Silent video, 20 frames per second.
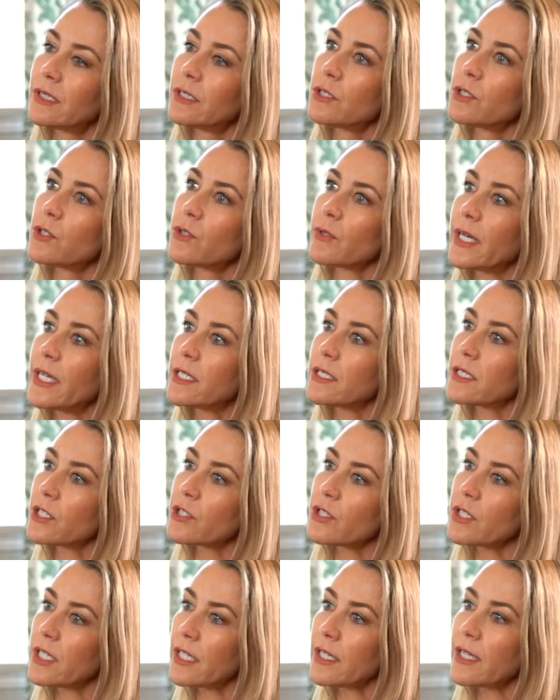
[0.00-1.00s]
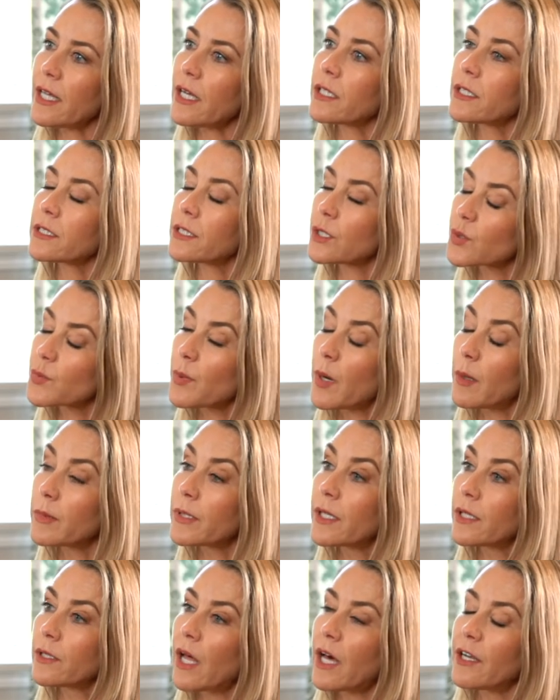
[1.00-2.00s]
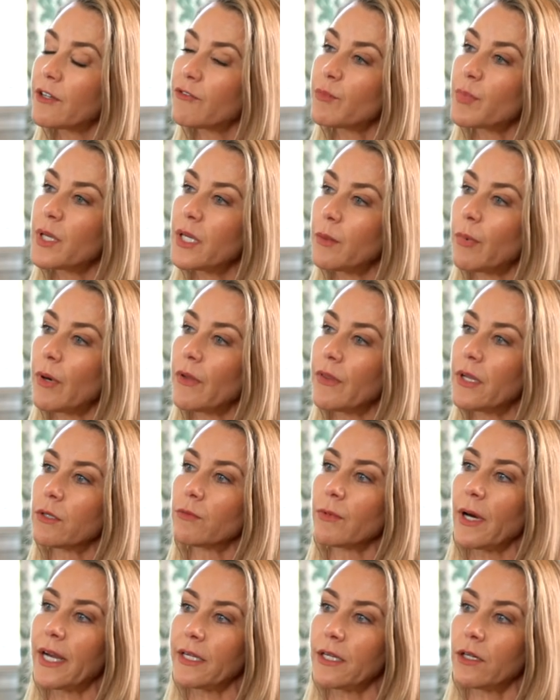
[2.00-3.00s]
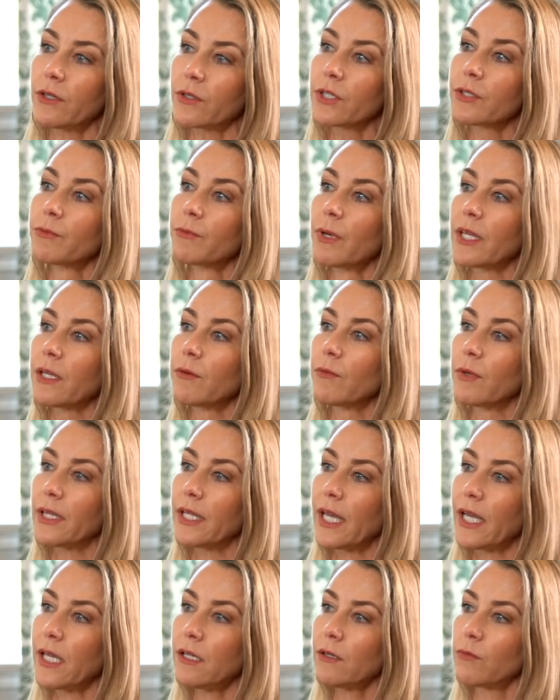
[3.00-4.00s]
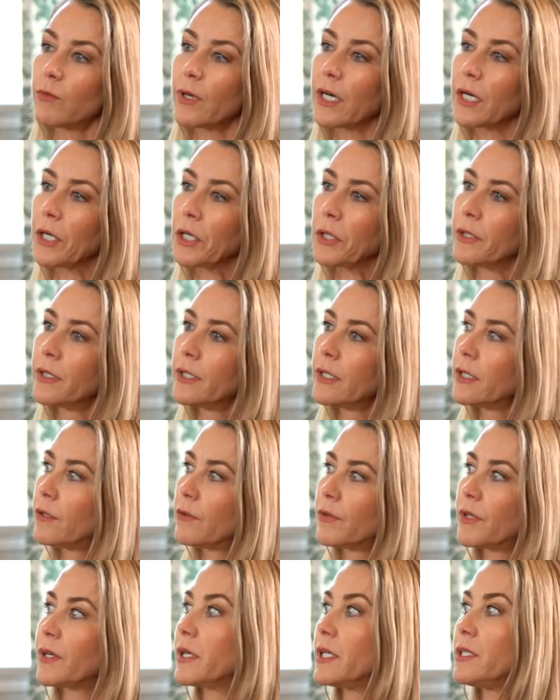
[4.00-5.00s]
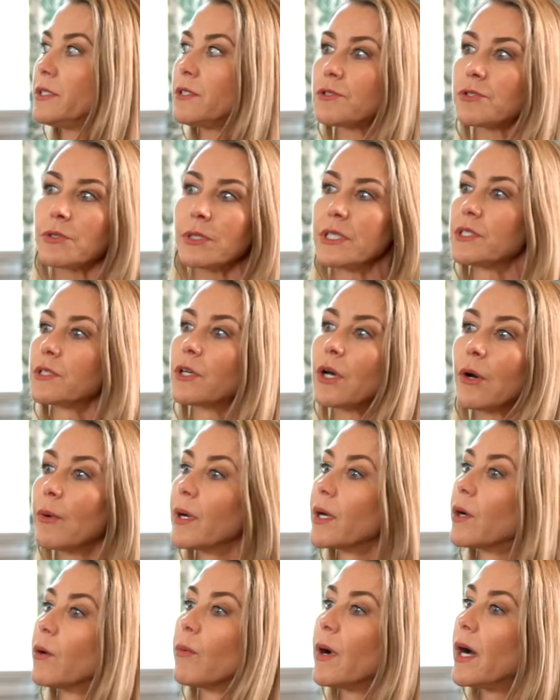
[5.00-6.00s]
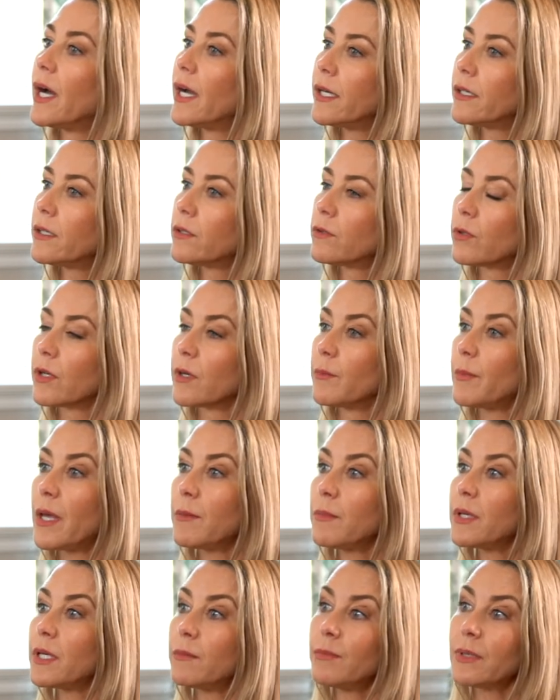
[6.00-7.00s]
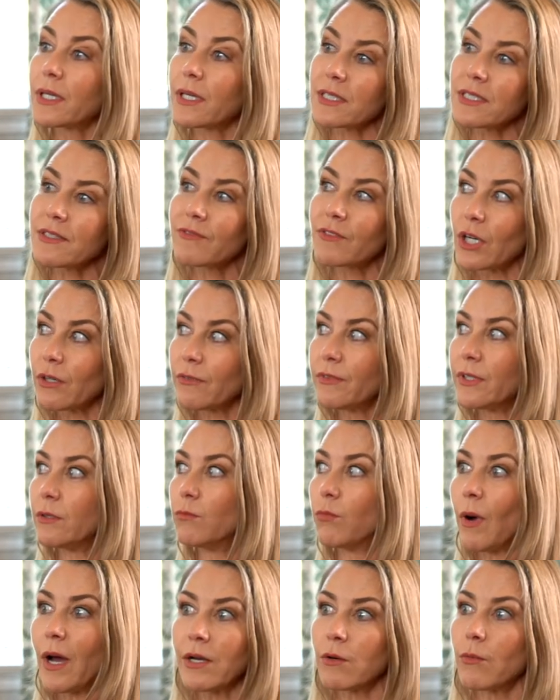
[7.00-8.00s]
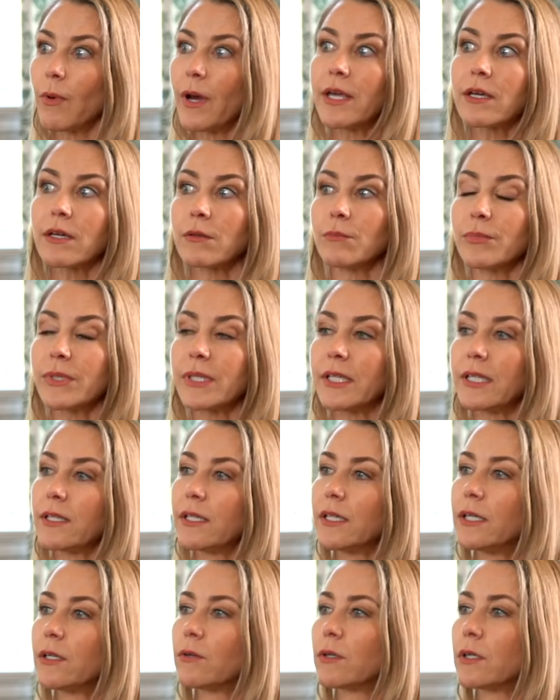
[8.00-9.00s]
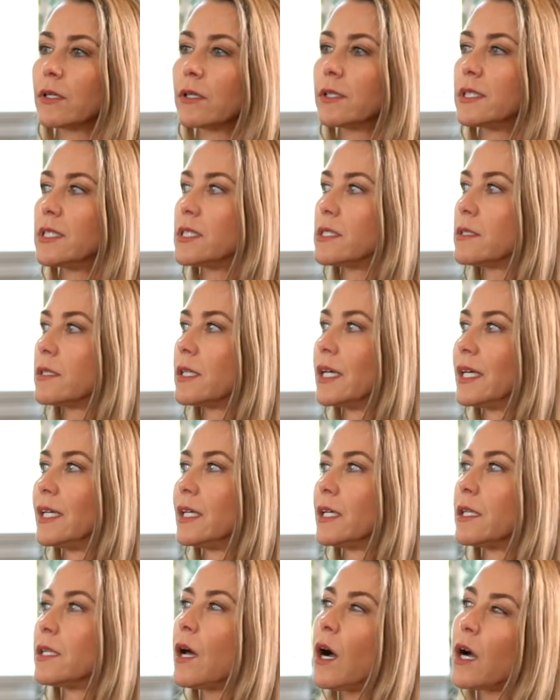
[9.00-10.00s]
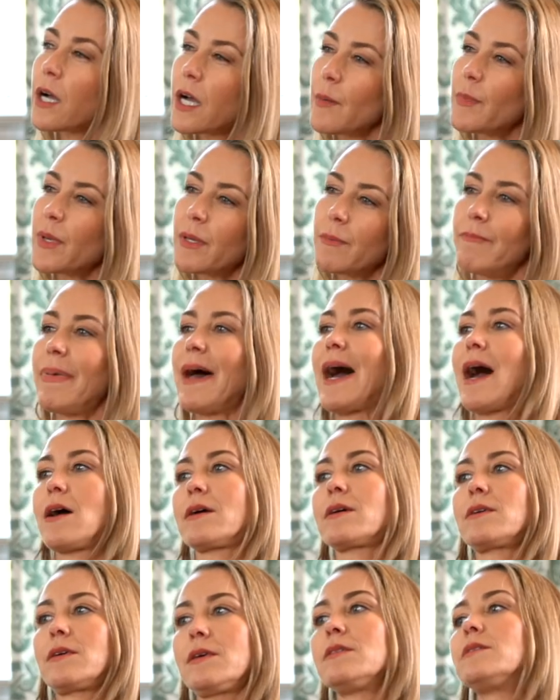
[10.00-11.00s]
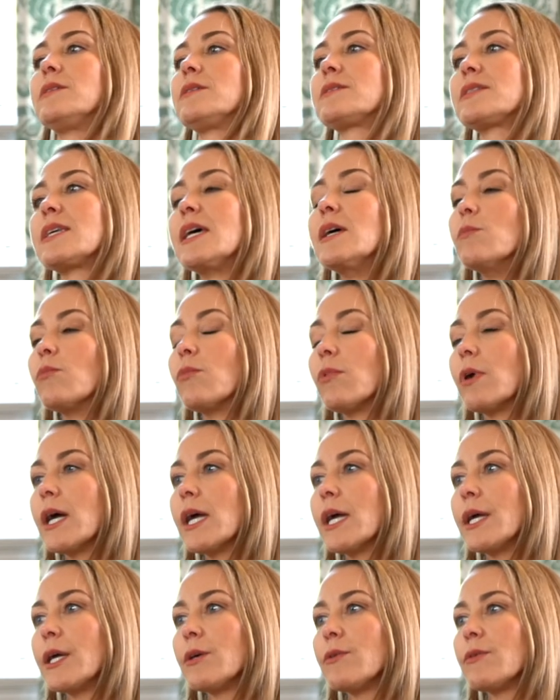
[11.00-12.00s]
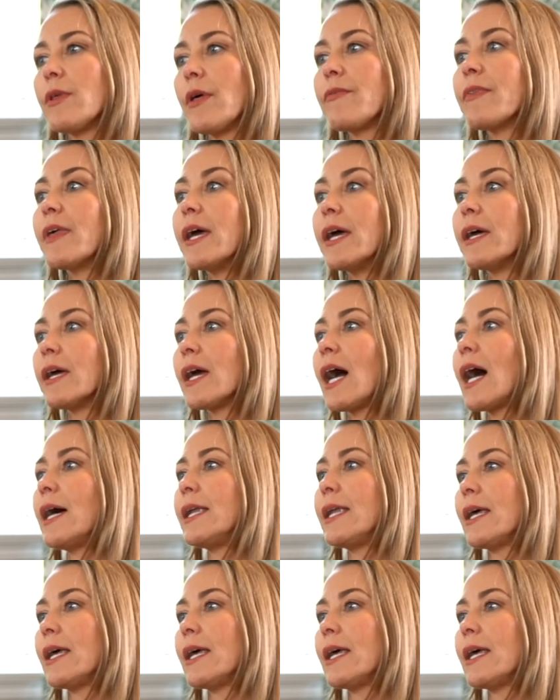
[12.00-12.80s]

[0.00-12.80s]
transition in that? Because there's probably a lot of people that right now could really relate where their industry is going away, mm. or maybe because of COVID went away completely, or is not coming back in the same way that they had